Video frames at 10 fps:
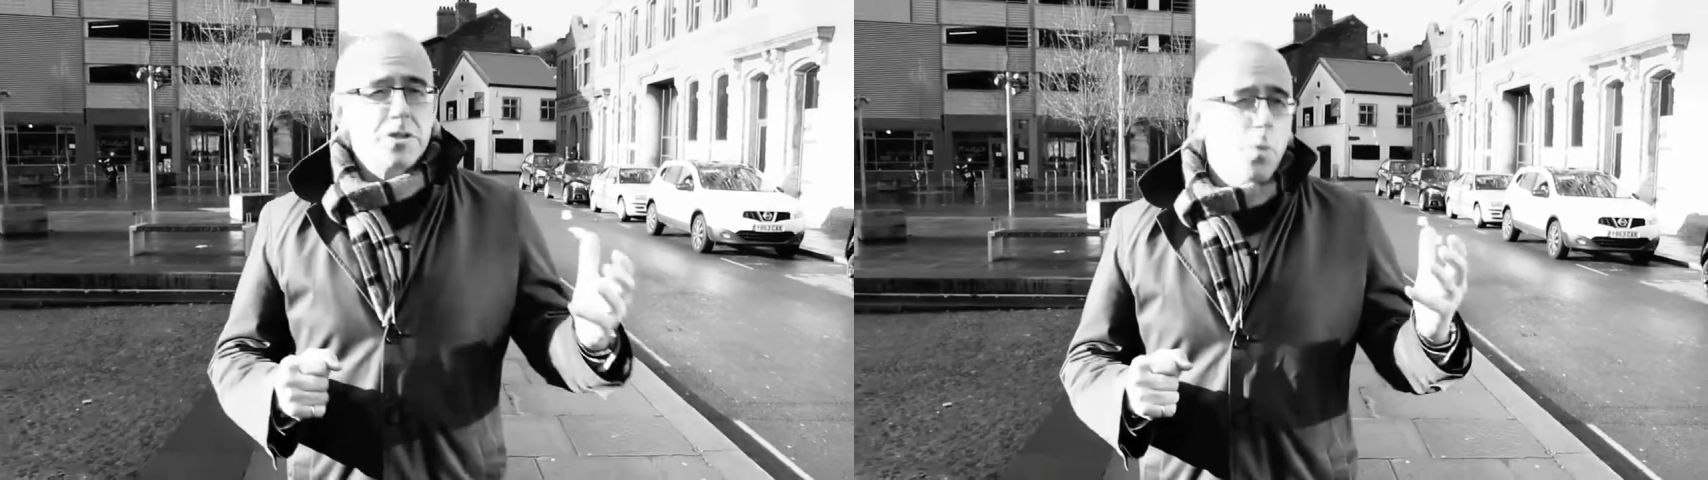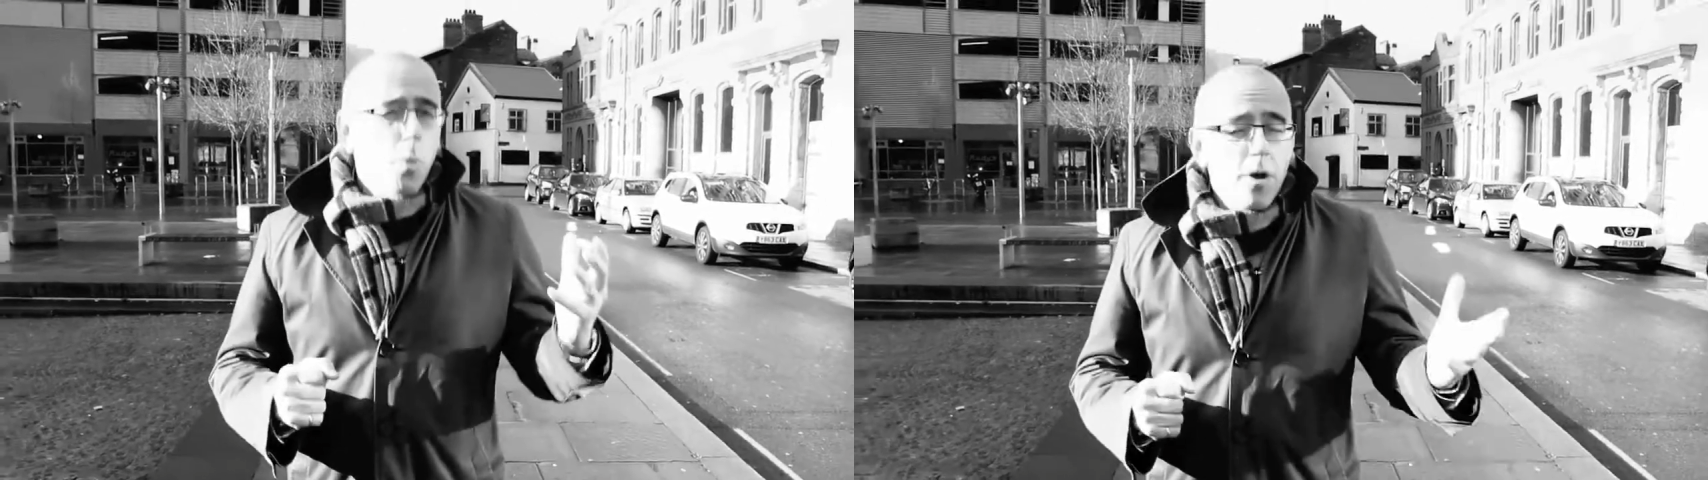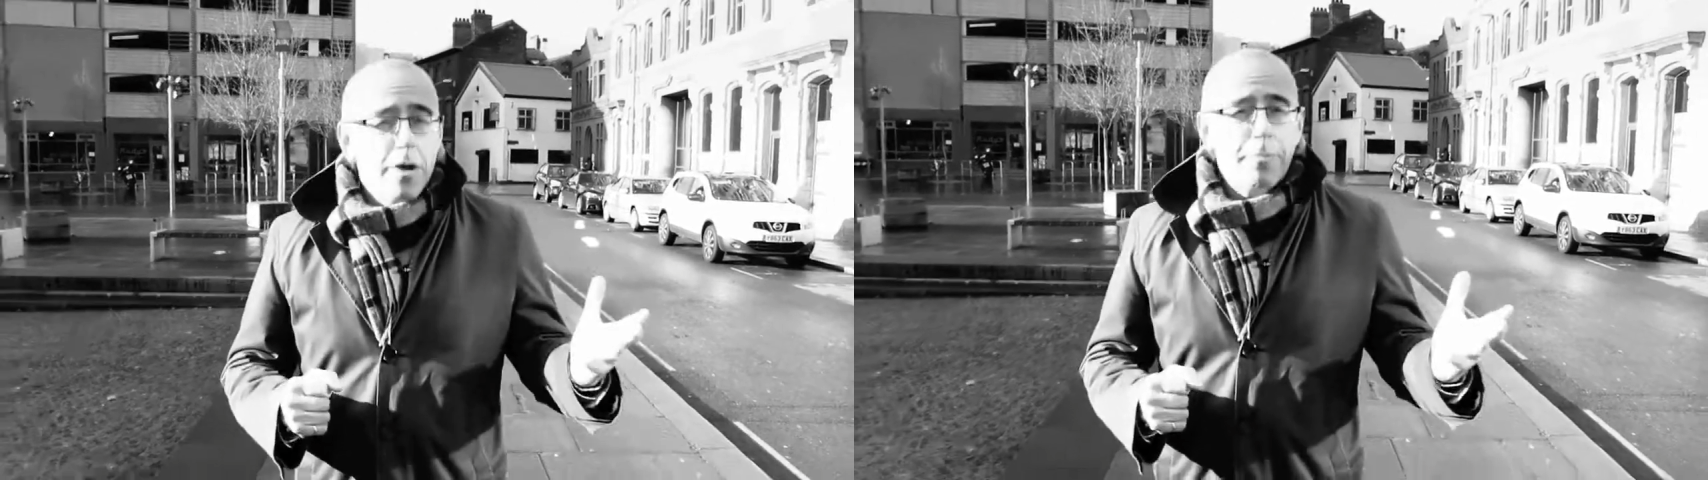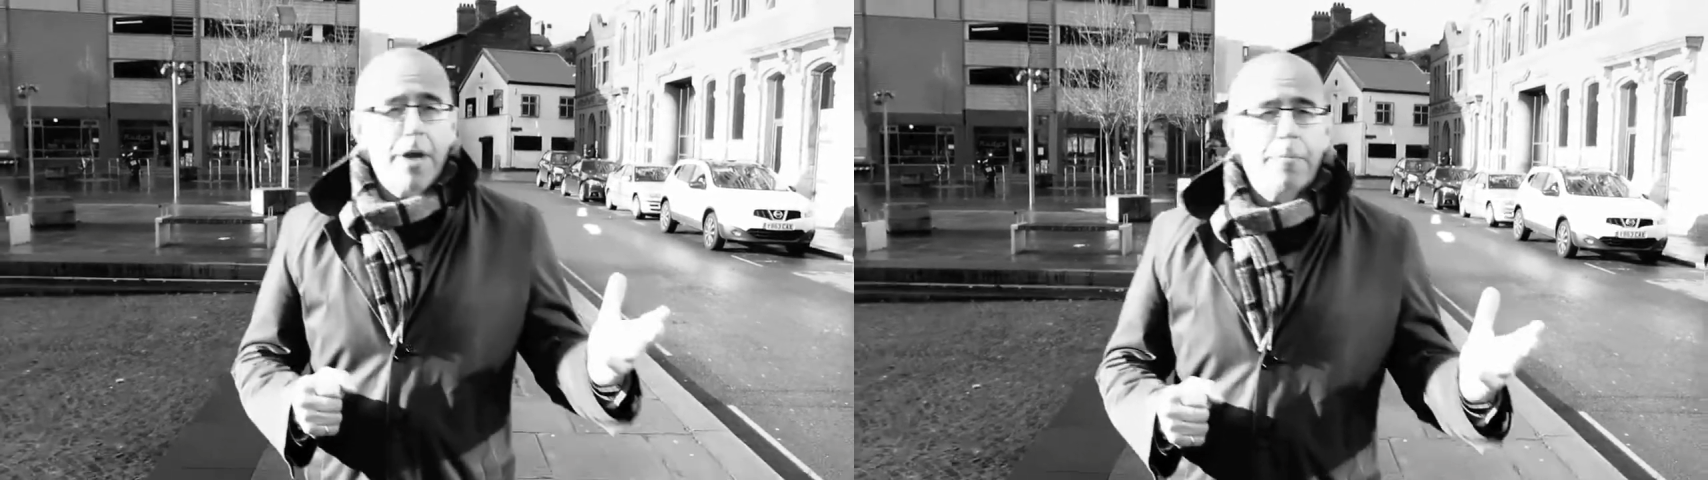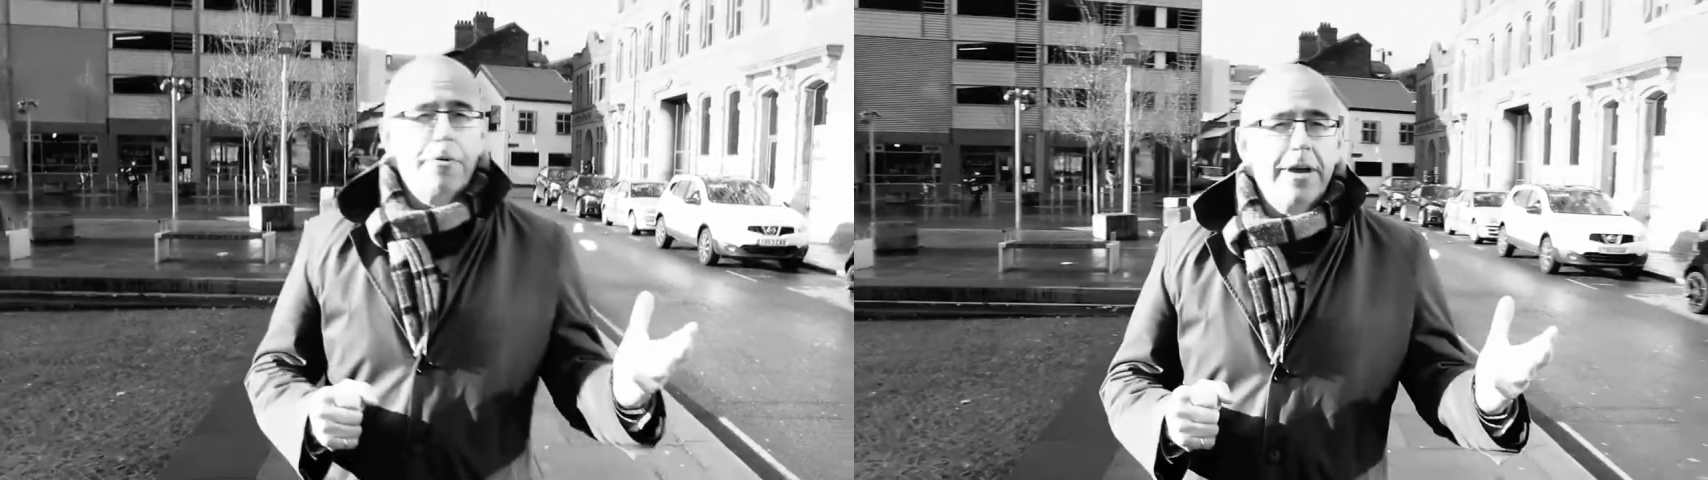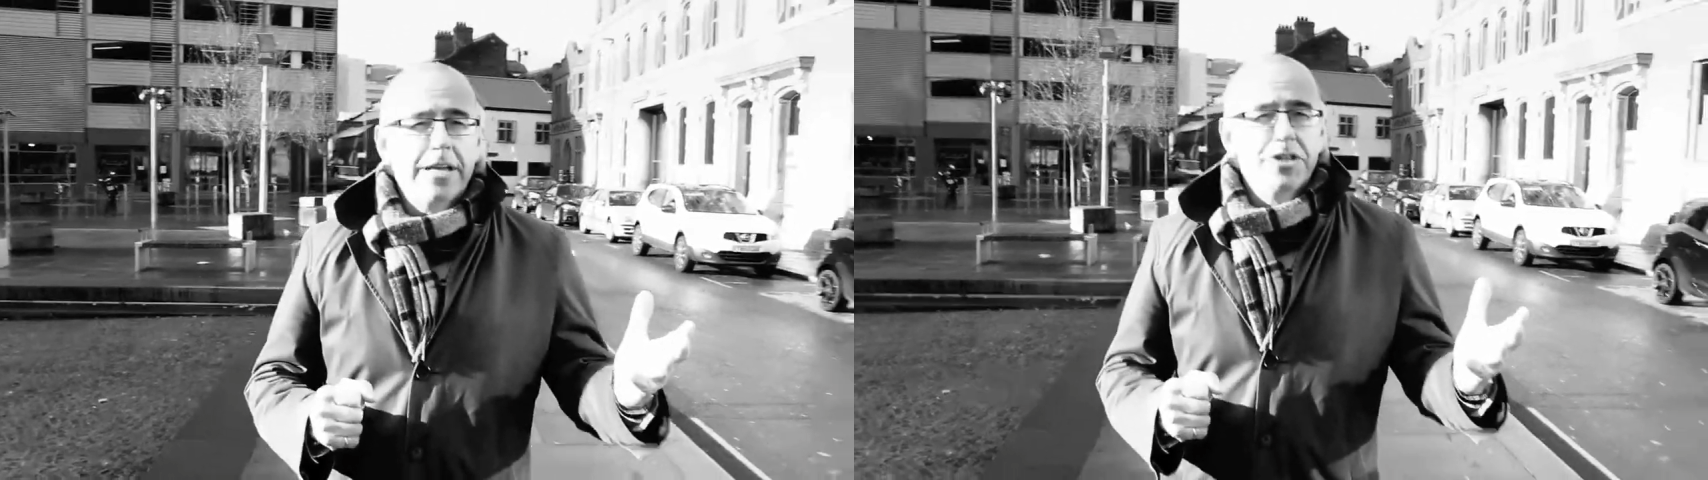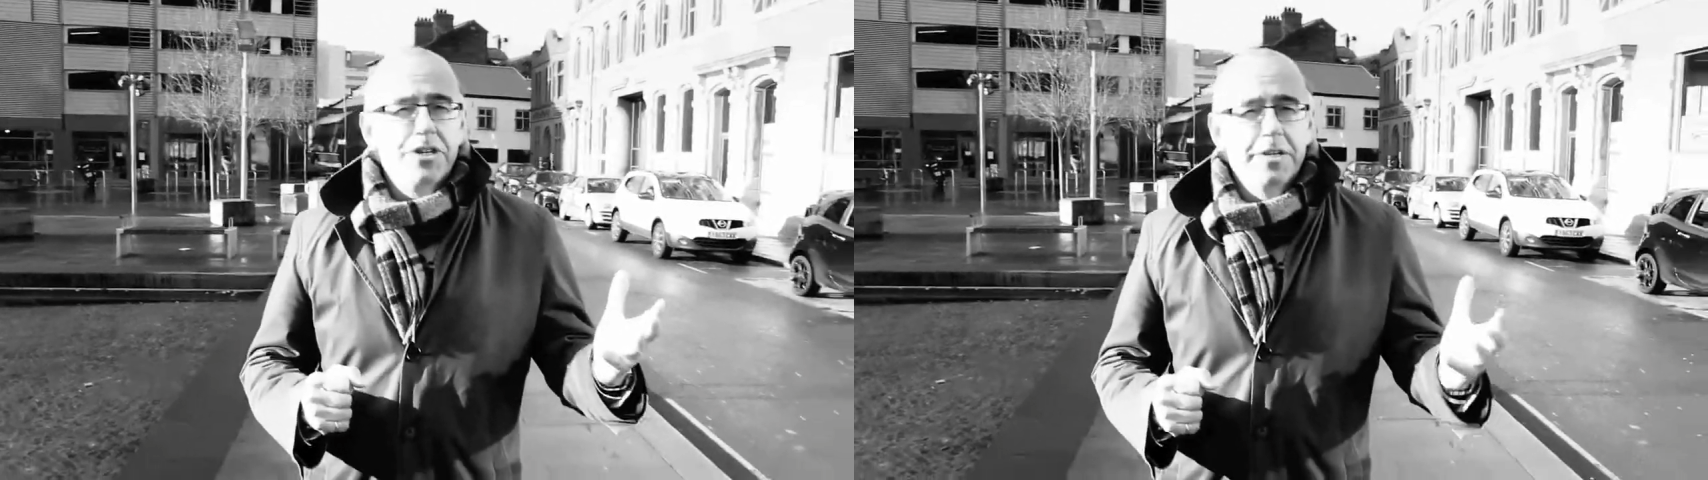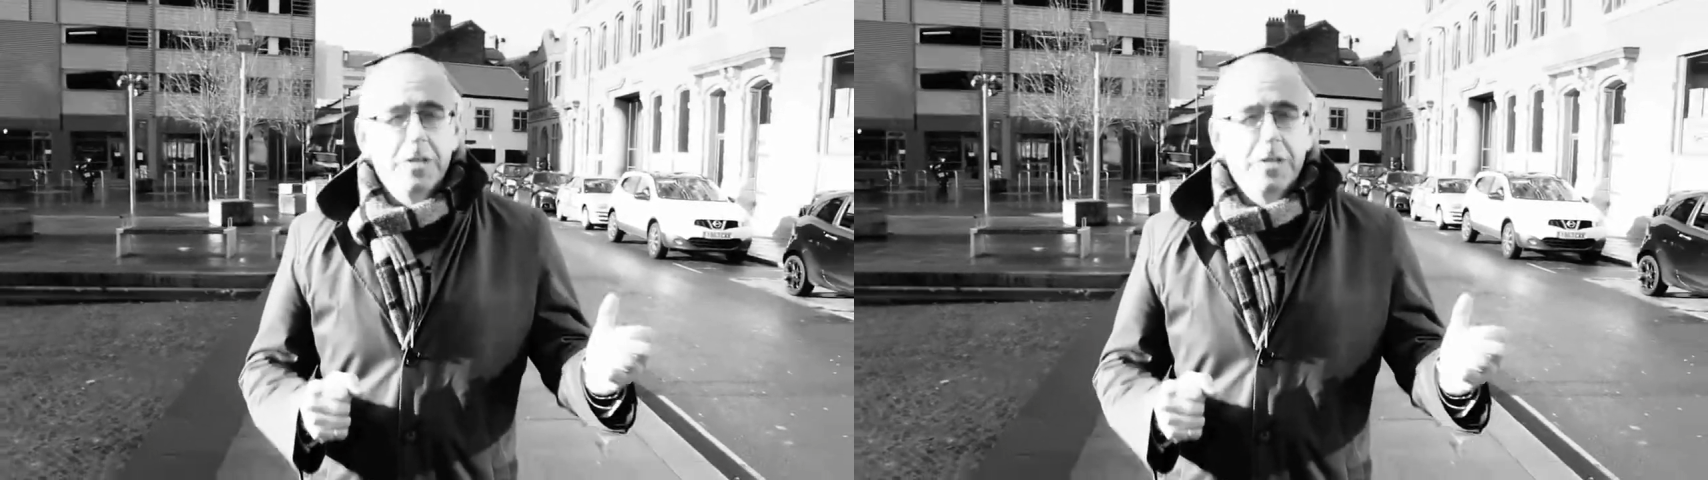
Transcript: work preparation,